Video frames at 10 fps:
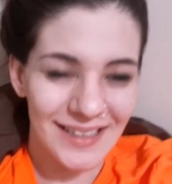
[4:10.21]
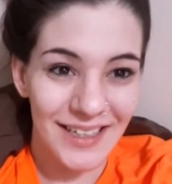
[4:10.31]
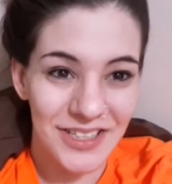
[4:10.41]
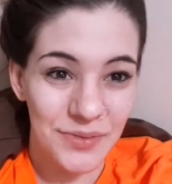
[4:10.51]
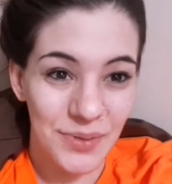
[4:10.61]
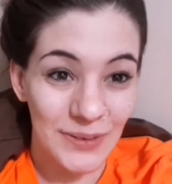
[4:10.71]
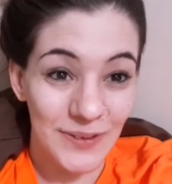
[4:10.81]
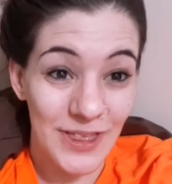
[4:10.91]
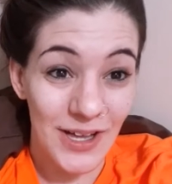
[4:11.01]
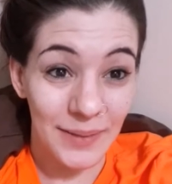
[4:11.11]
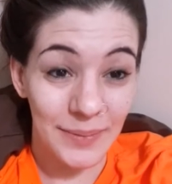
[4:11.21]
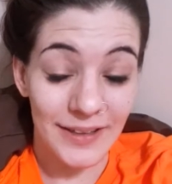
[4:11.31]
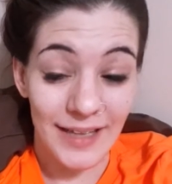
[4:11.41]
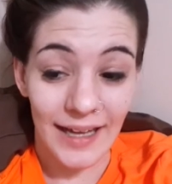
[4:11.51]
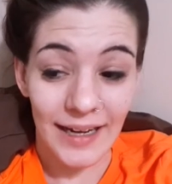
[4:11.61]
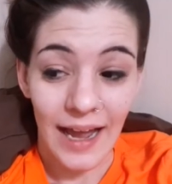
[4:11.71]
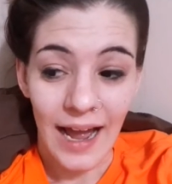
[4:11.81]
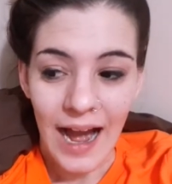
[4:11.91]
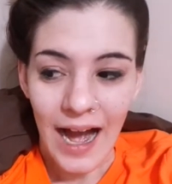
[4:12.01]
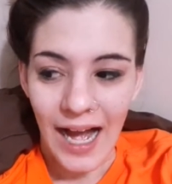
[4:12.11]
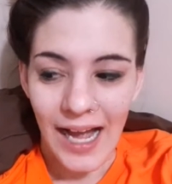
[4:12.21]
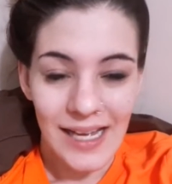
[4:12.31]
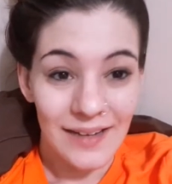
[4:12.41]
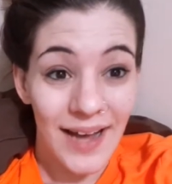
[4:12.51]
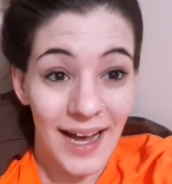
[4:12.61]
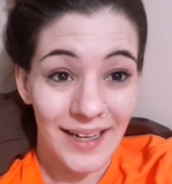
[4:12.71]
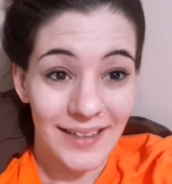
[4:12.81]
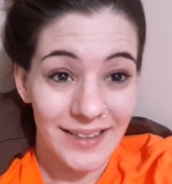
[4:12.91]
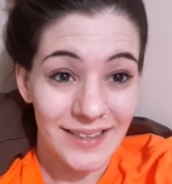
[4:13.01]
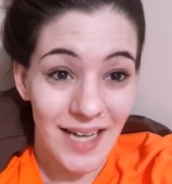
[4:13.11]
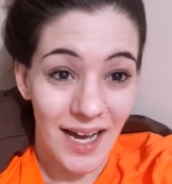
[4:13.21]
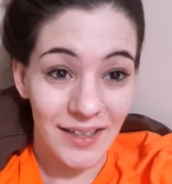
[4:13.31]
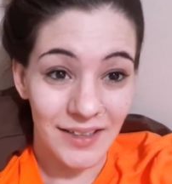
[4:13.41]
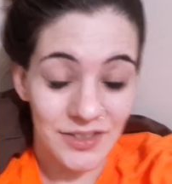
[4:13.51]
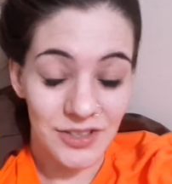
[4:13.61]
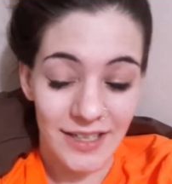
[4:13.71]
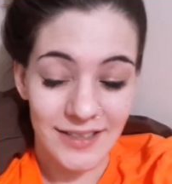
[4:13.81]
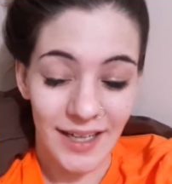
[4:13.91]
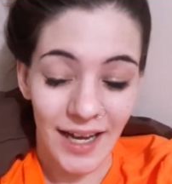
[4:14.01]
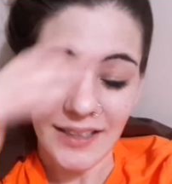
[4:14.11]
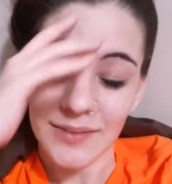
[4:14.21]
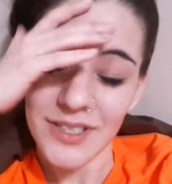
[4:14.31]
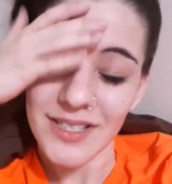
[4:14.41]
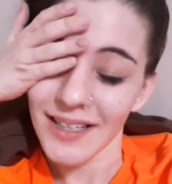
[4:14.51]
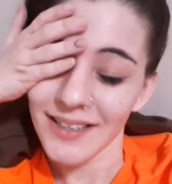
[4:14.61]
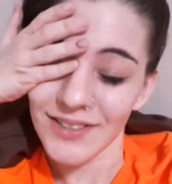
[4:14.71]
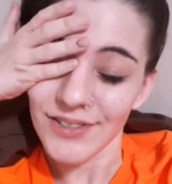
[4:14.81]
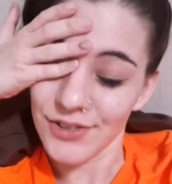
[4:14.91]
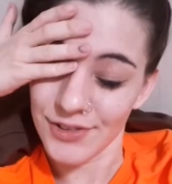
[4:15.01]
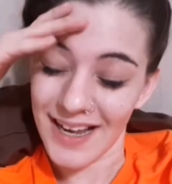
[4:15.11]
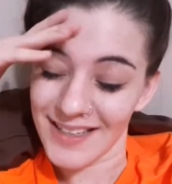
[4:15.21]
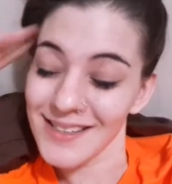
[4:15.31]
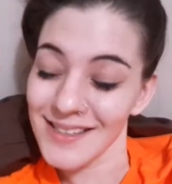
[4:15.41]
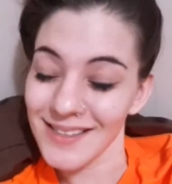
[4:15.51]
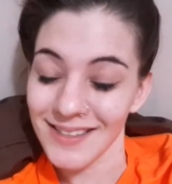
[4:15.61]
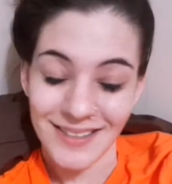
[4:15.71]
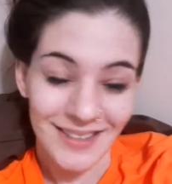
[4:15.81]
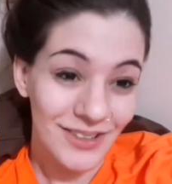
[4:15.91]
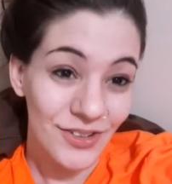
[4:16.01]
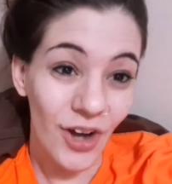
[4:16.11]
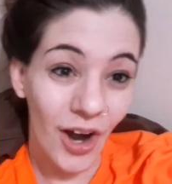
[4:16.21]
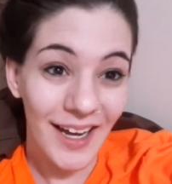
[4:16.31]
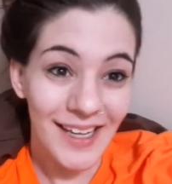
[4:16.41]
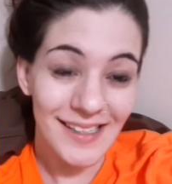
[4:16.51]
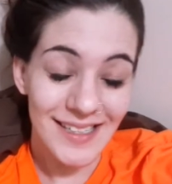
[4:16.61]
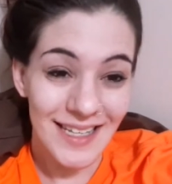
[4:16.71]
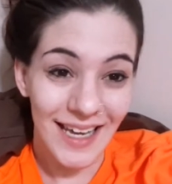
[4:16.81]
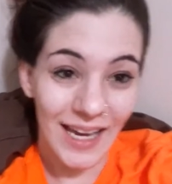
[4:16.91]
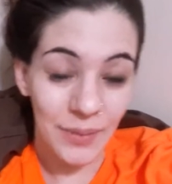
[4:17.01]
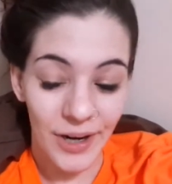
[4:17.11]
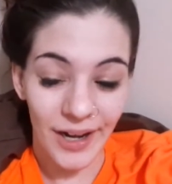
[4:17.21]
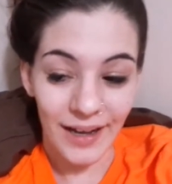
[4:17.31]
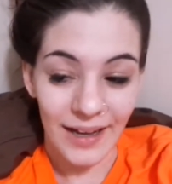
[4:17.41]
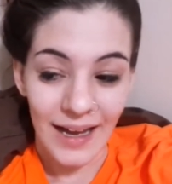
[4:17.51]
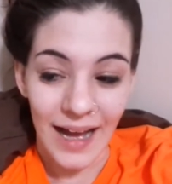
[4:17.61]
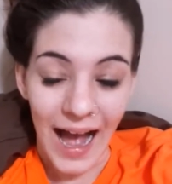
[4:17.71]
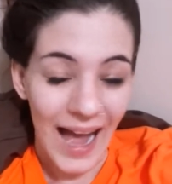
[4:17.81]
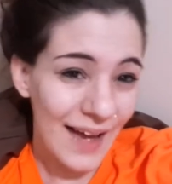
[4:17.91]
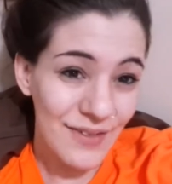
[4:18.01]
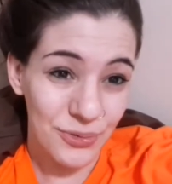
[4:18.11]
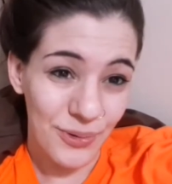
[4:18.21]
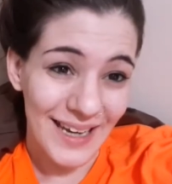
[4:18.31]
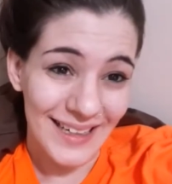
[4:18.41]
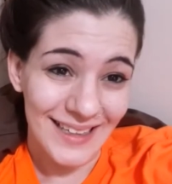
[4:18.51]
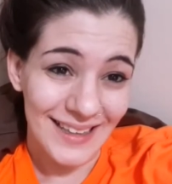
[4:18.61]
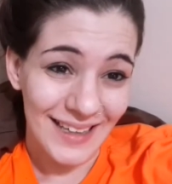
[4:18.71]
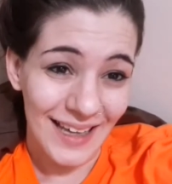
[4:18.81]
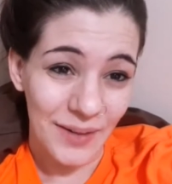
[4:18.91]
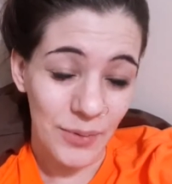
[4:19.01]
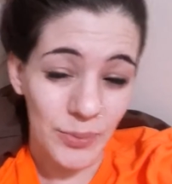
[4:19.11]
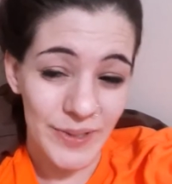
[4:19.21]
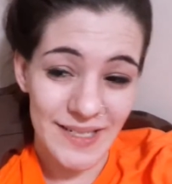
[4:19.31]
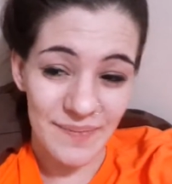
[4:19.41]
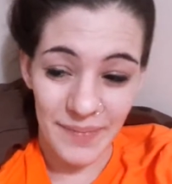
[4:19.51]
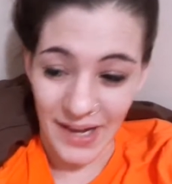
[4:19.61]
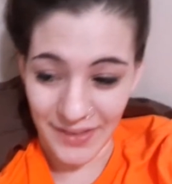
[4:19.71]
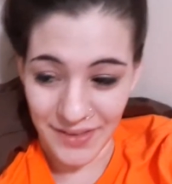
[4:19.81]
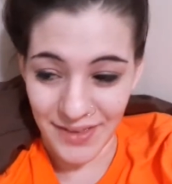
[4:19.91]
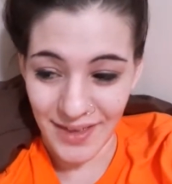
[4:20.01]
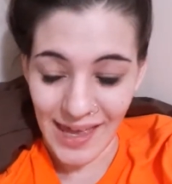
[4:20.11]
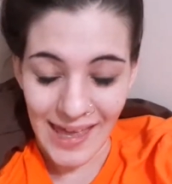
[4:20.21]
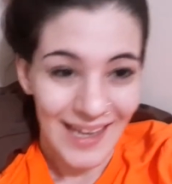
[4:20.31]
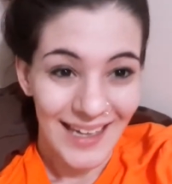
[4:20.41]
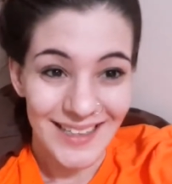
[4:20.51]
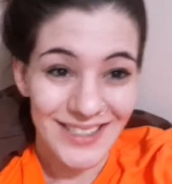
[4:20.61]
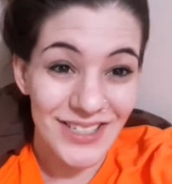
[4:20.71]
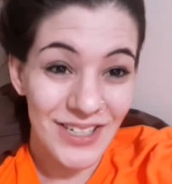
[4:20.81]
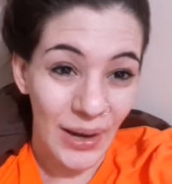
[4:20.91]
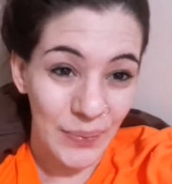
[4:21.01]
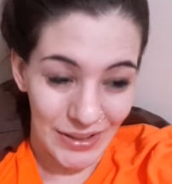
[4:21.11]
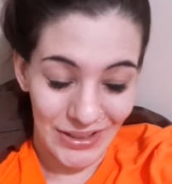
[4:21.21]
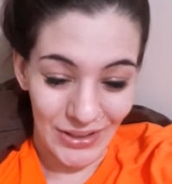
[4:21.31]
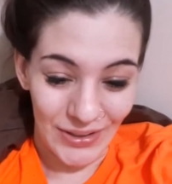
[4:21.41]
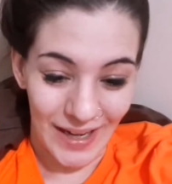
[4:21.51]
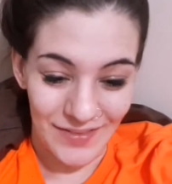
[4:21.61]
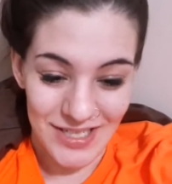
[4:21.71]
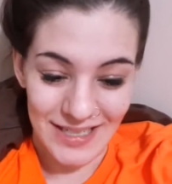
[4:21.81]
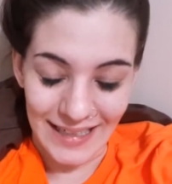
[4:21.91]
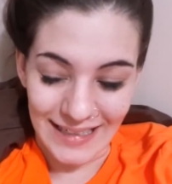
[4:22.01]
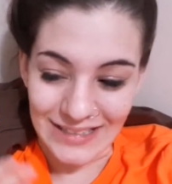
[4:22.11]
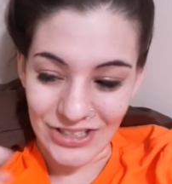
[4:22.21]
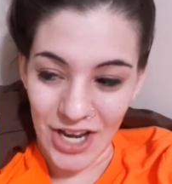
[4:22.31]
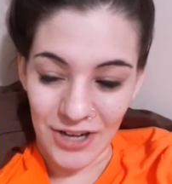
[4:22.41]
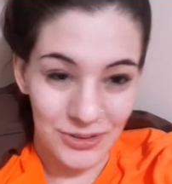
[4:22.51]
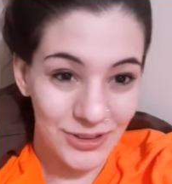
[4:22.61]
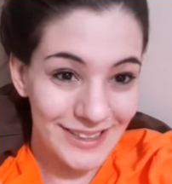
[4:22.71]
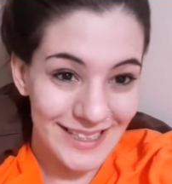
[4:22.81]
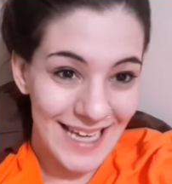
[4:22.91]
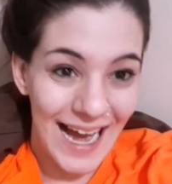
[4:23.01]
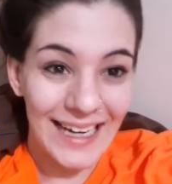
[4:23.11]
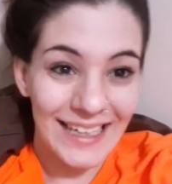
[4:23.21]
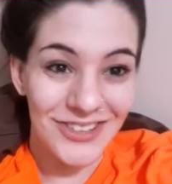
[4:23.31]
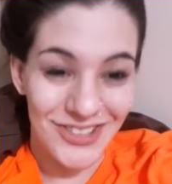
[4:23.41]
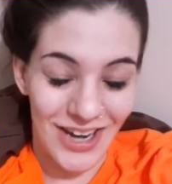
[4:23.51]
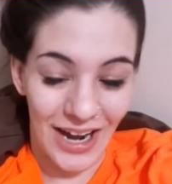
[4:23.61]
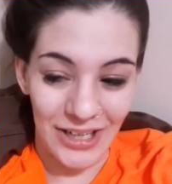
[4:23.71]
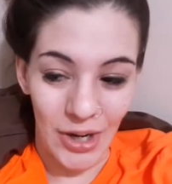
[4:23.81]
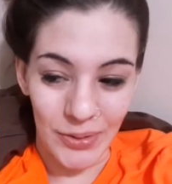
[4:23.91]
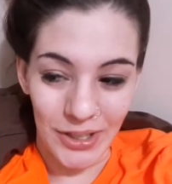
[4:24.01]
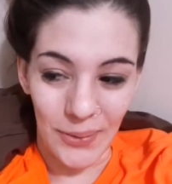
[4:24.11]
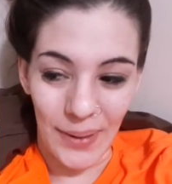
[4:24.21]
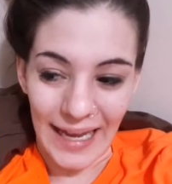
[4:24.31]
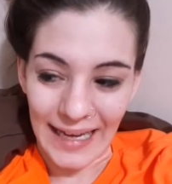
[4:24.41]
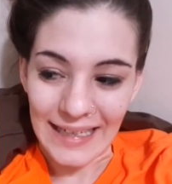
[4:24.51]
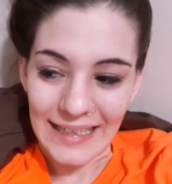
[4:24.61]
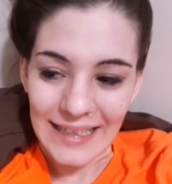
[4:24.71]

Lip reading: I should have probably thought about that. I have had a ton of stress. Like, I am just, like, stressed talking to the camera. I haven't read anything in almost a month. It's just not been good. I've just, like, general anxiety is not going away.